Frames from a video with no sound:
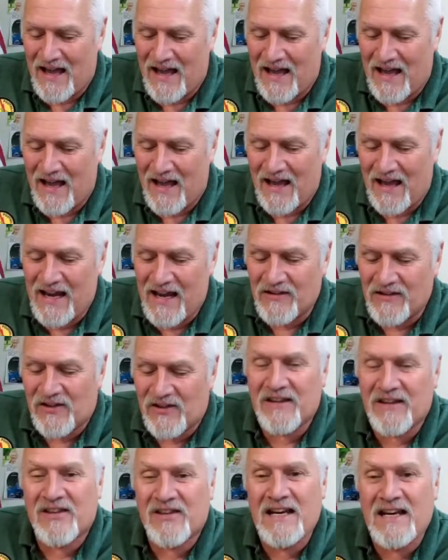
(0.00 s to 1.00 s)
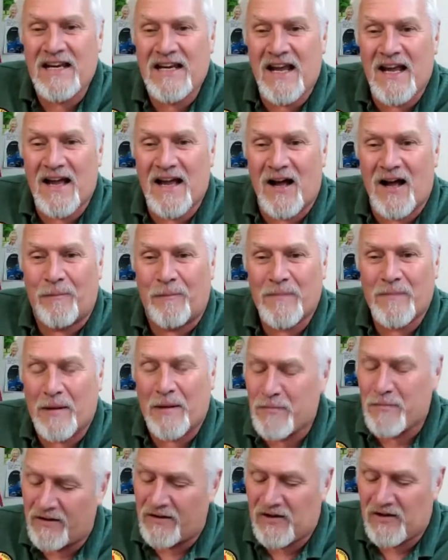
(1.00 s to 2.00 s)
n 6 adl I'm going
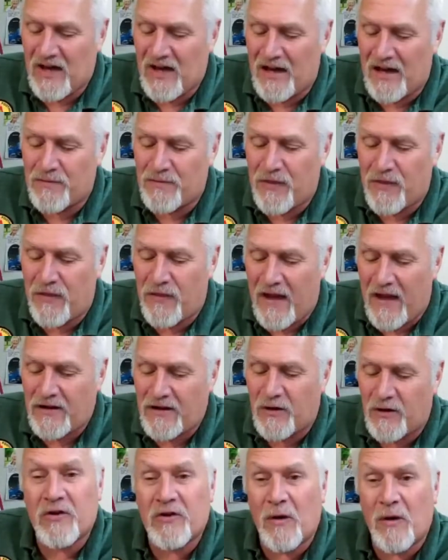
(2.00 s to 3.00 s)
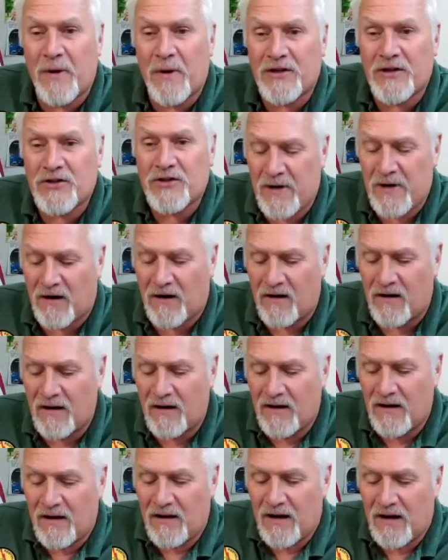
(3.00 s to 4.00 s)
to say thank you so much, Amir
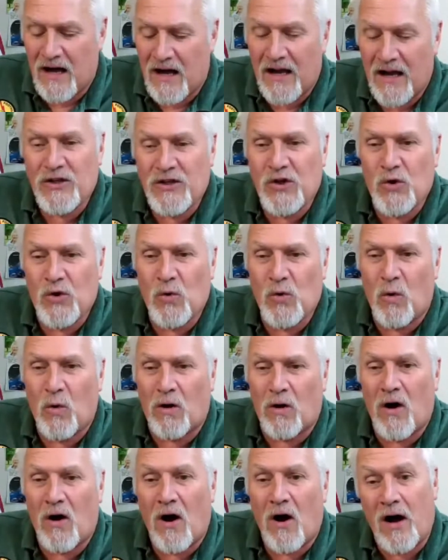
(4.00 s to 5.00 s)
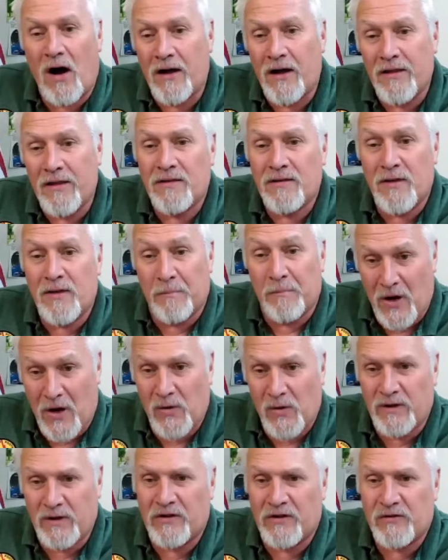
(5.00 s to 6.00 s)
uh, you were on the
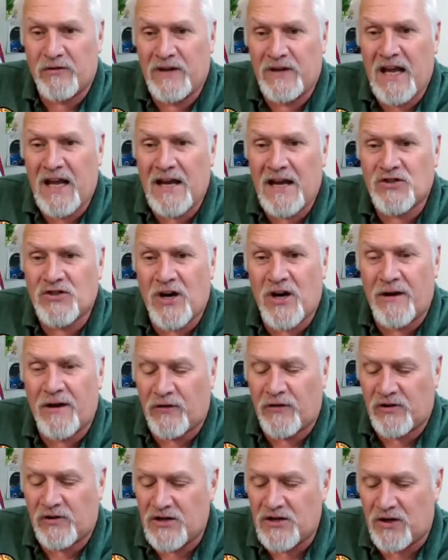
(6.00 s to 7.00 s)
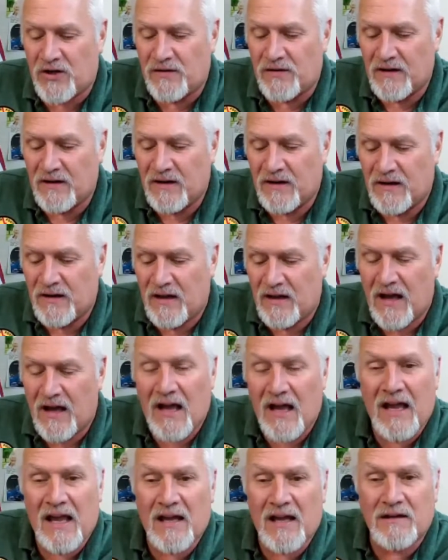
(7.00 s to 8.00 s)
bonus VHF station
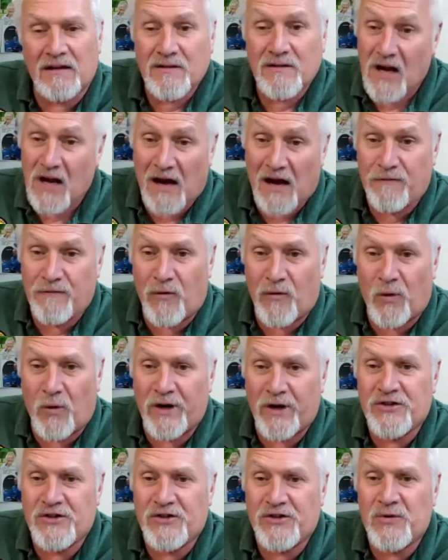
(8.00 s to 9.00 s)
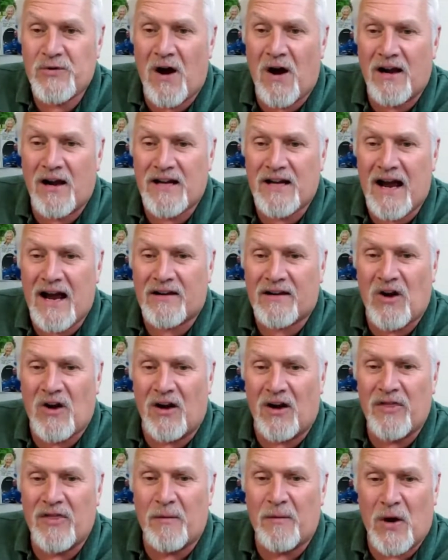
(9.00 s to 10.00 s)
and got 42 contacts
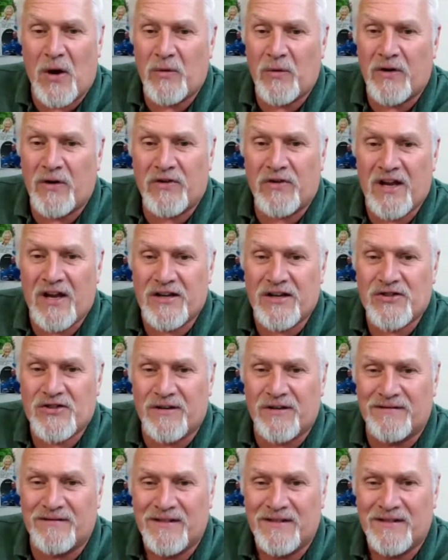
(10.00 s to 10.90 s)
on the bonus station.